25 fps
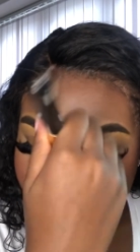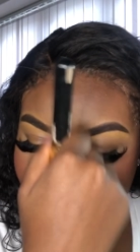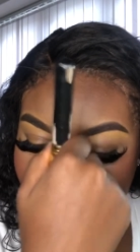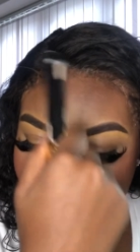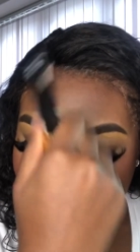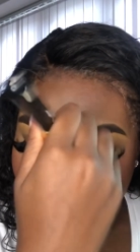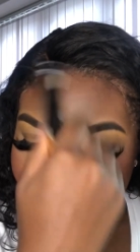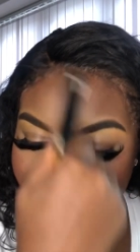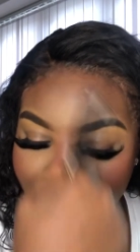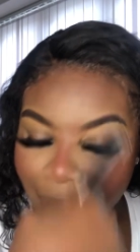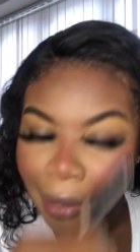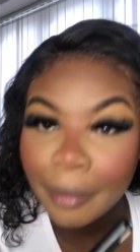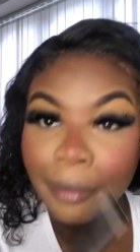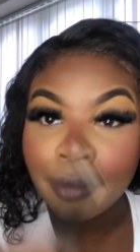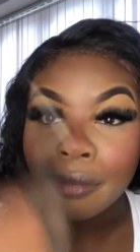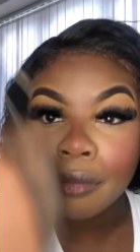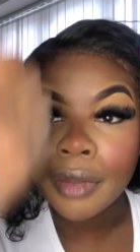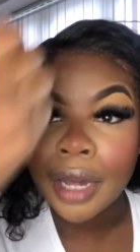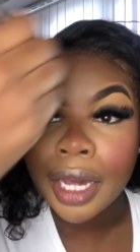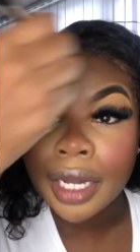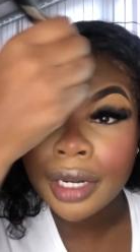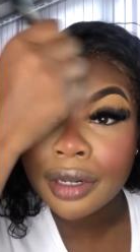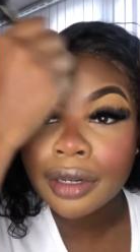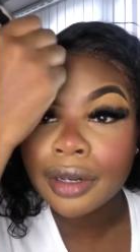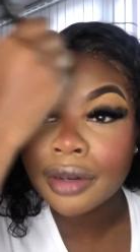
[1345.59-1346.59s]
Um, I
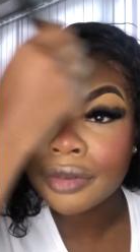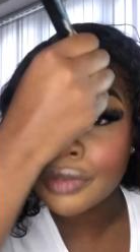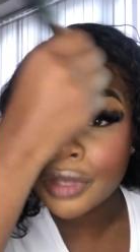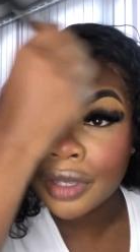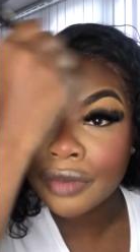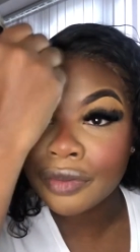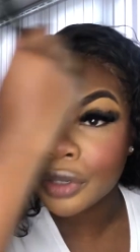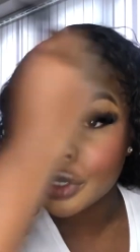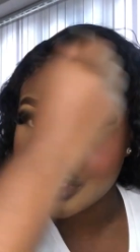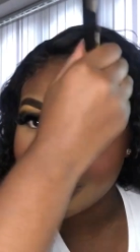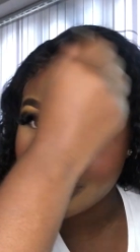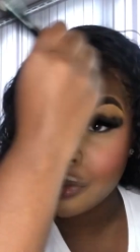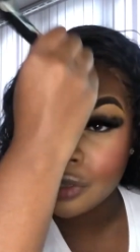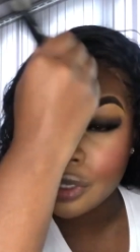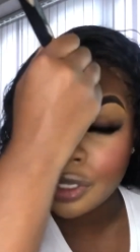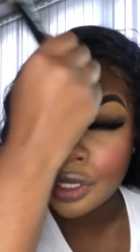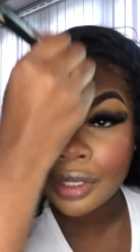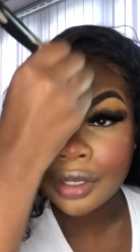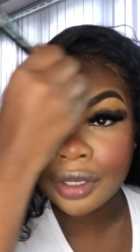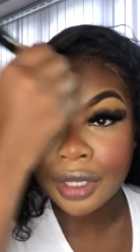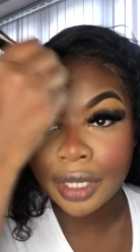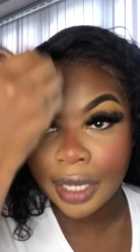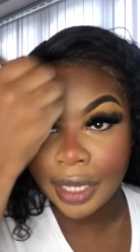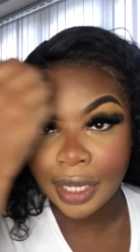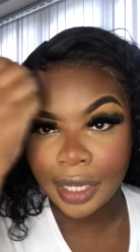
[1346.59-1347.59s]
don't know if they've got it in the
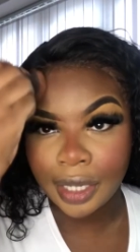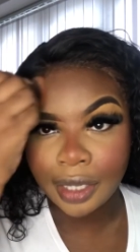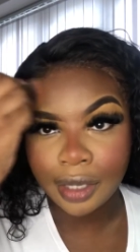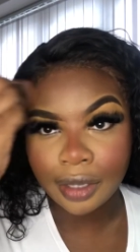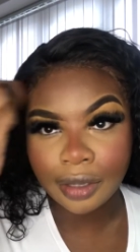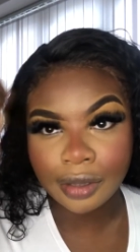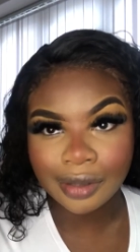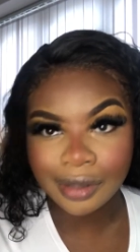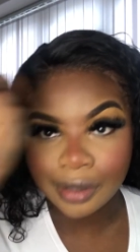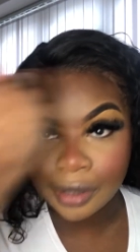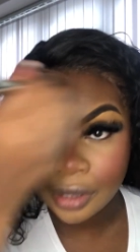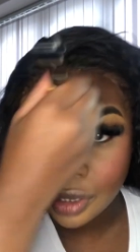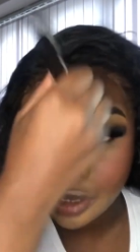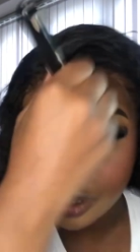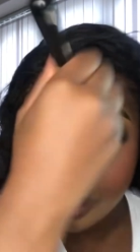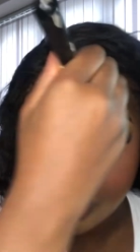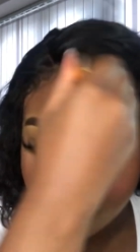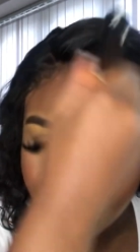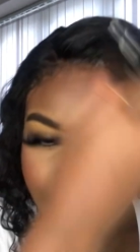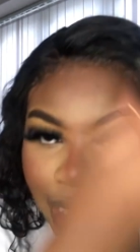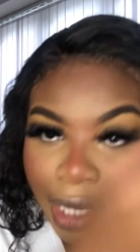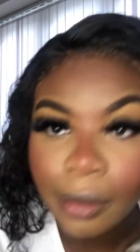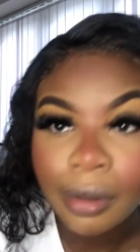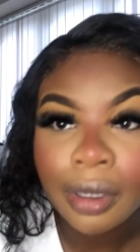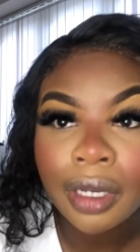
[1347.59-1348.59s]
UK because the
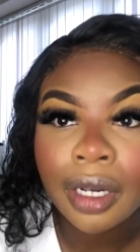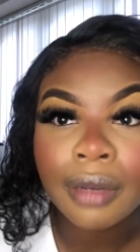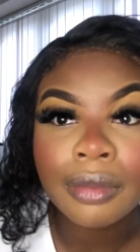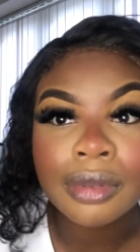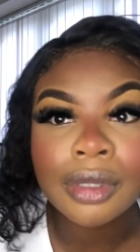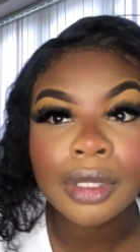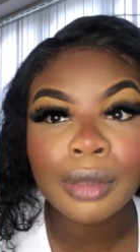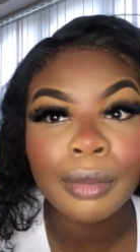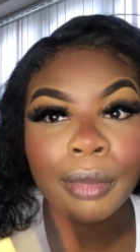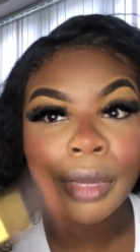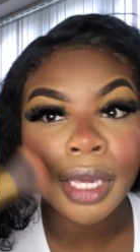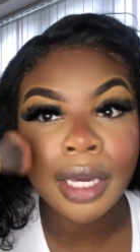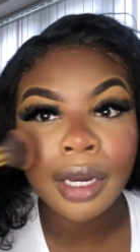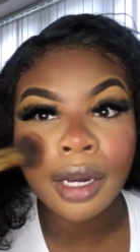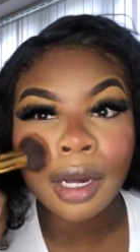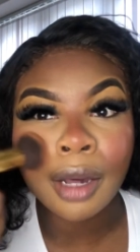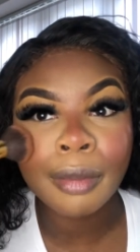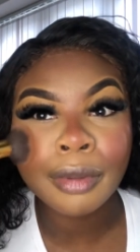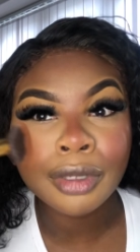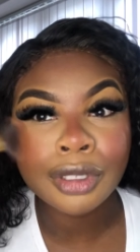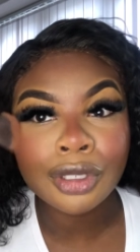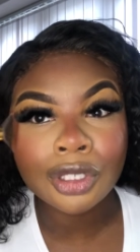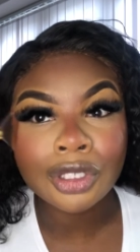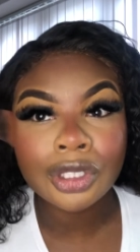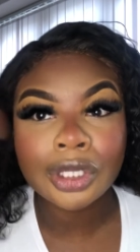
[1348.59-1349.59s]
UK when it comes to makeup
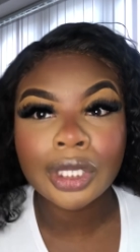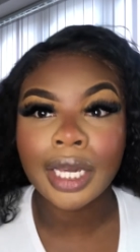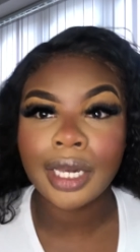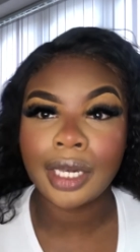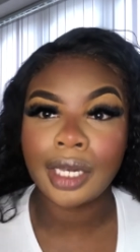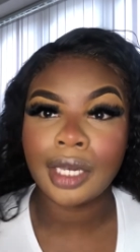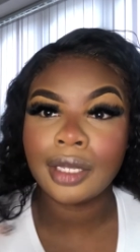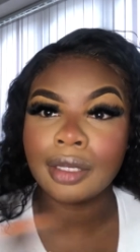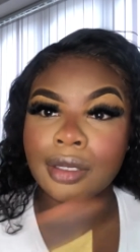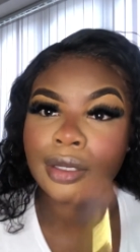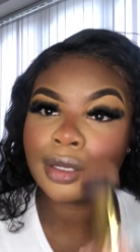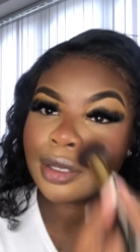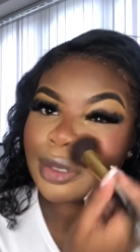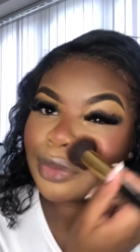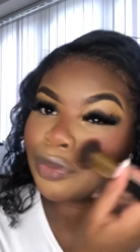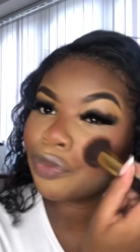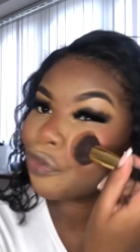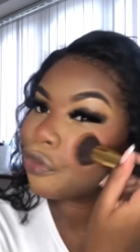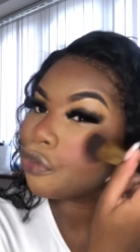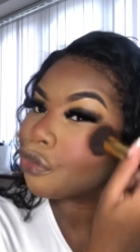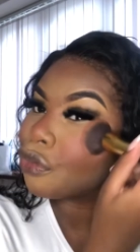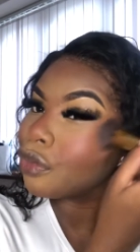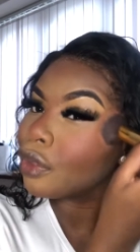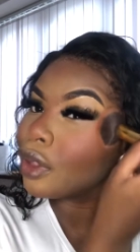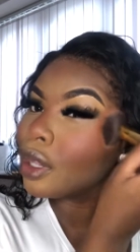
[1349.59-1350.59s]
and the shades,
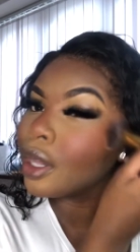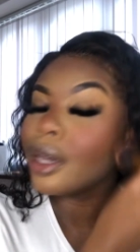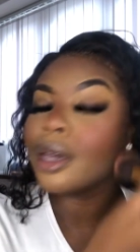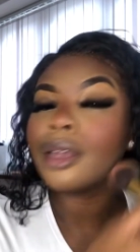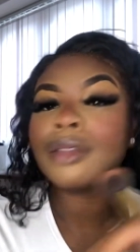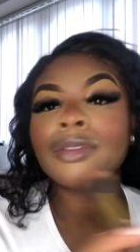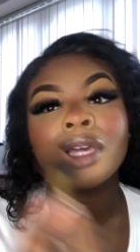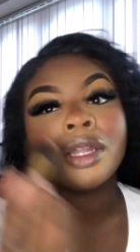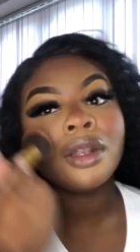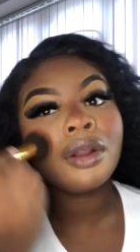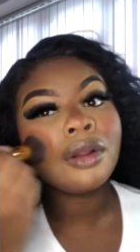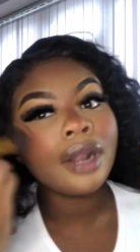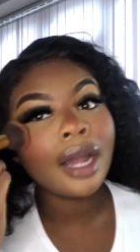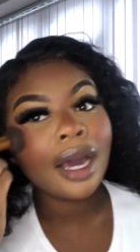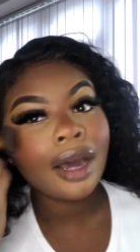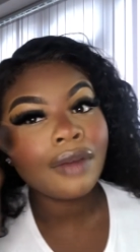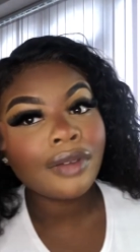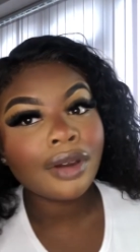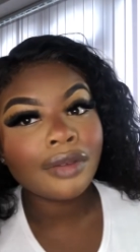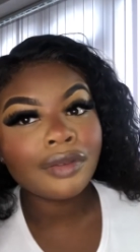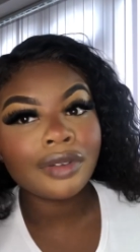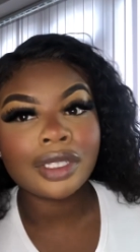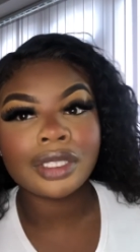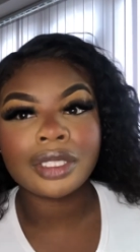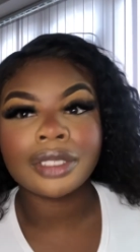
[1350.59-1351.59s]
they don't have
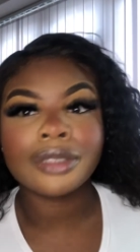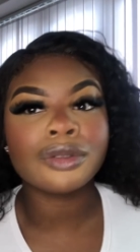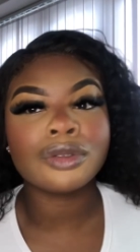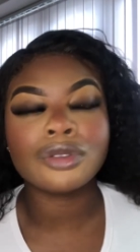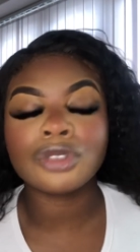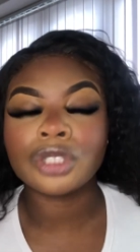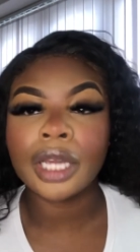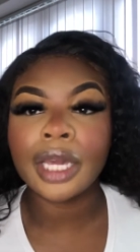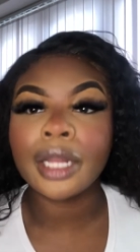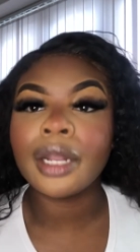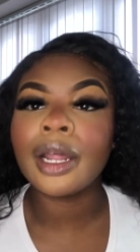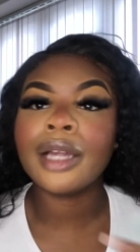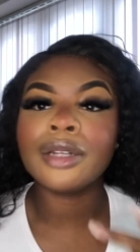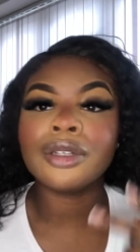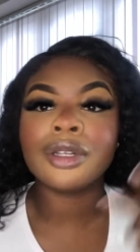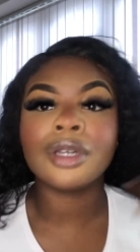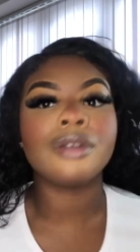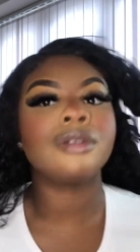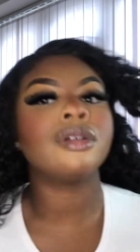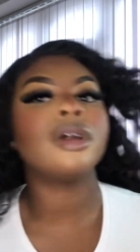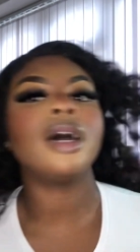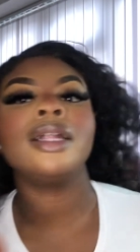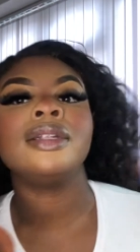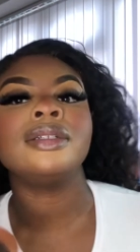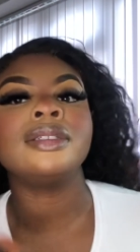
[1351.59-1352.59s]
every single shade. I don't
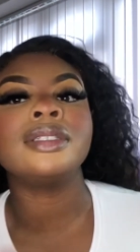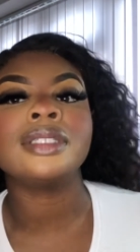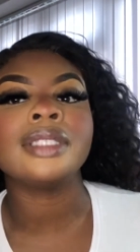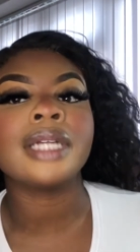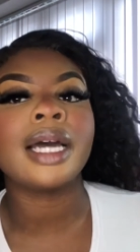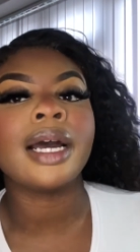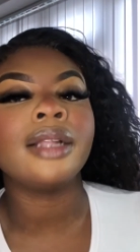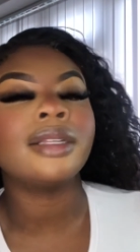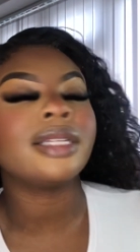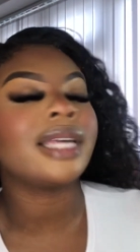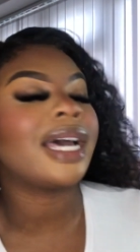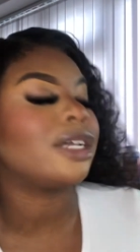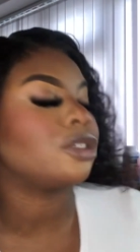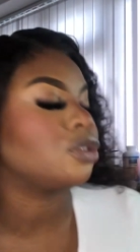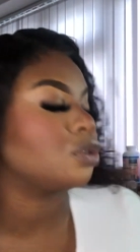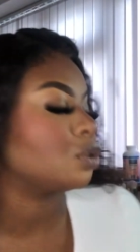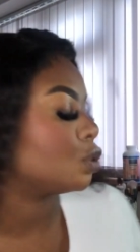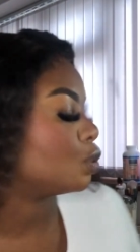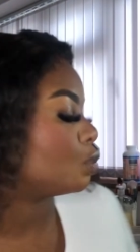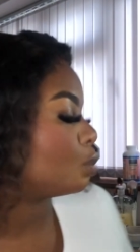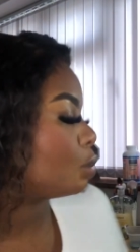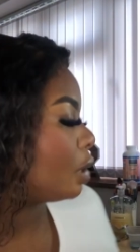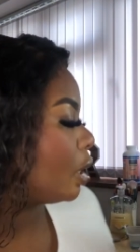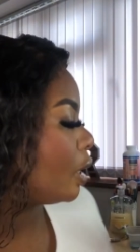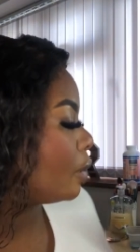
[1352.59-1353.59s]
understand at all,
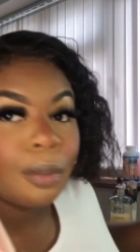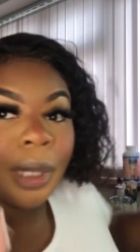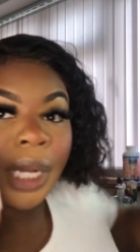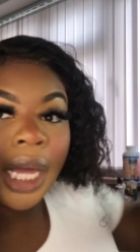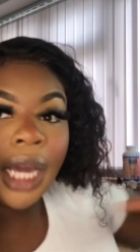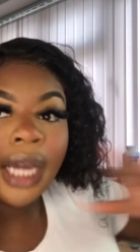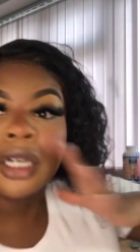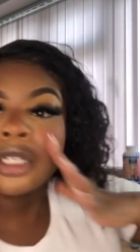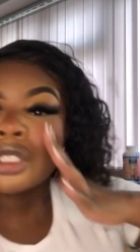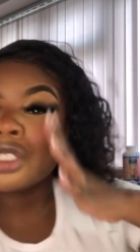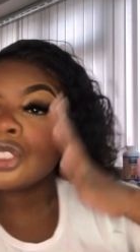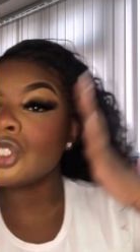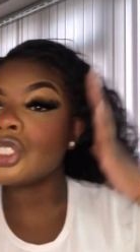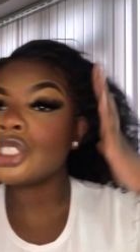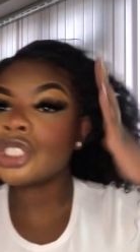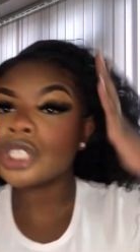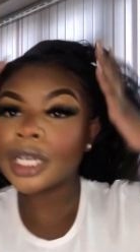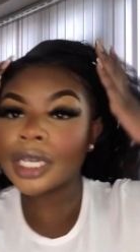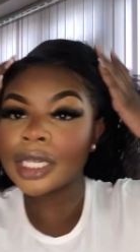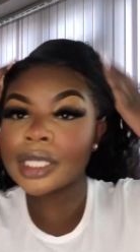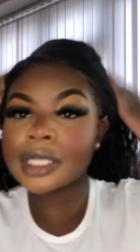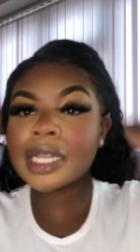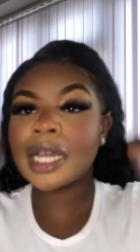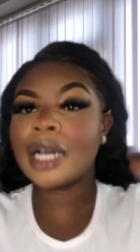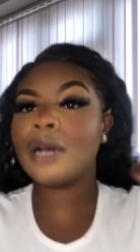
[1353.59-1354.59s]
but blush
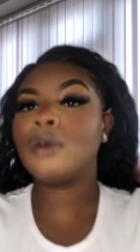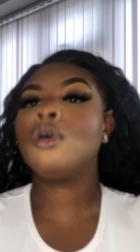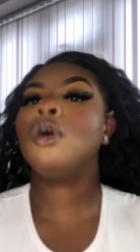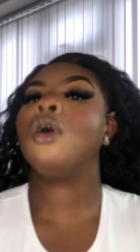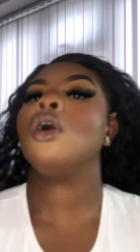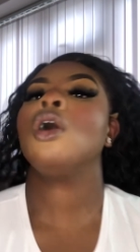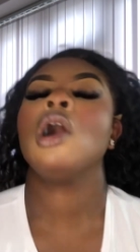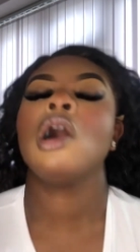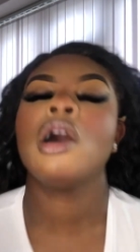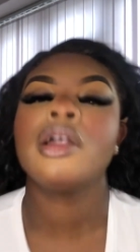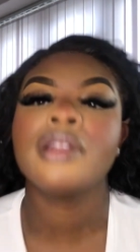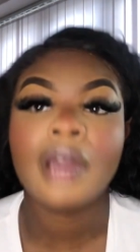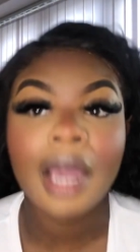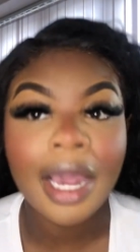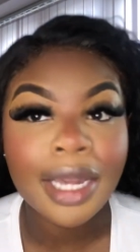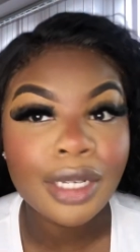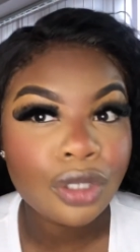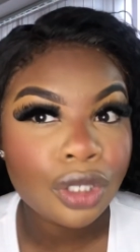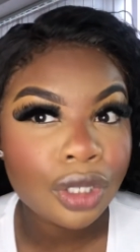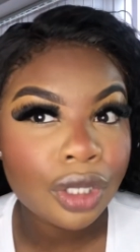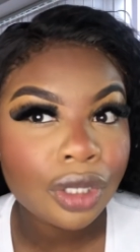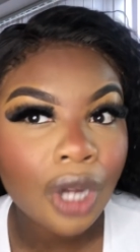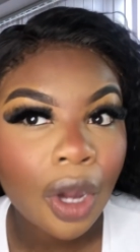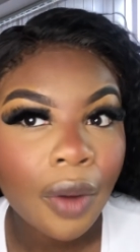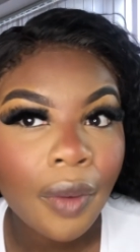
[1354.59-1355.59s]
is now on. I
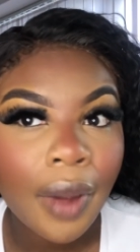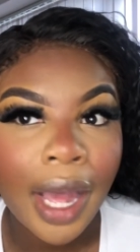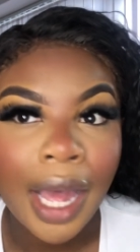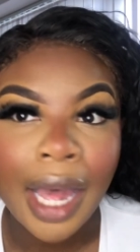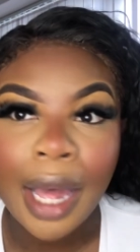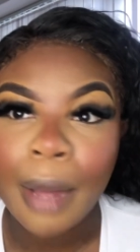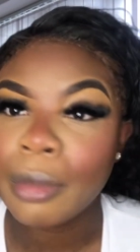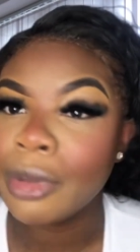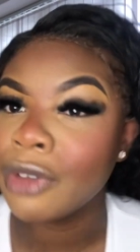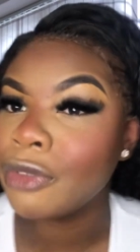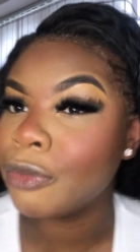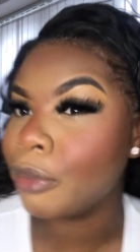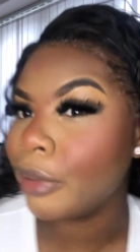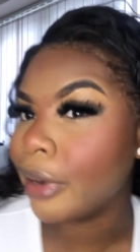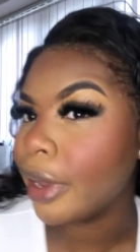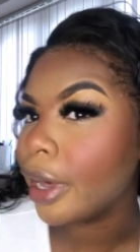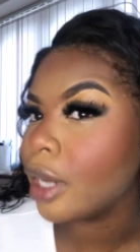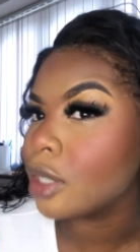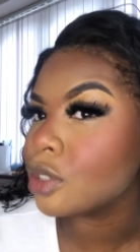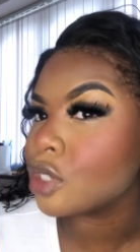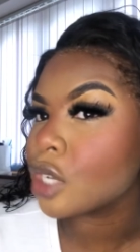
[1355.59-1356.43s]
do go ham with blush.